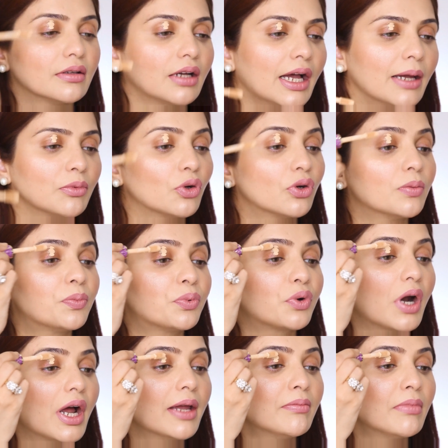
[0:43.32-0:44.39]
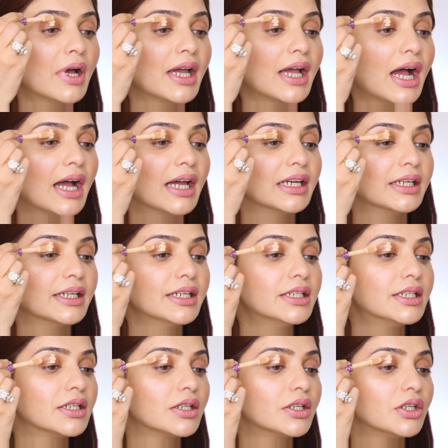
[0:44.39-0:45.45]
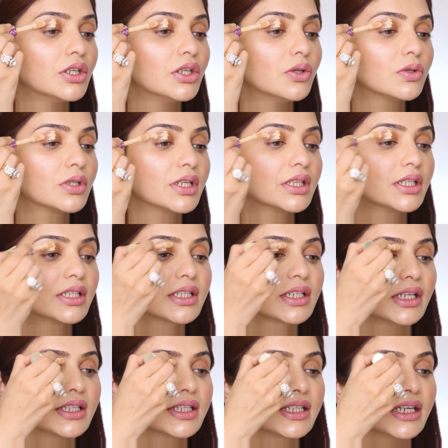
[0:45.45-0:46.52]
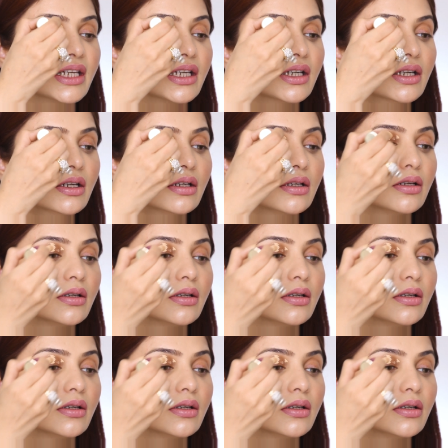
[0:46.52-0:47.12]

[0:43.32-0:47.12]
I'm going to prime my eyelid using this concealer.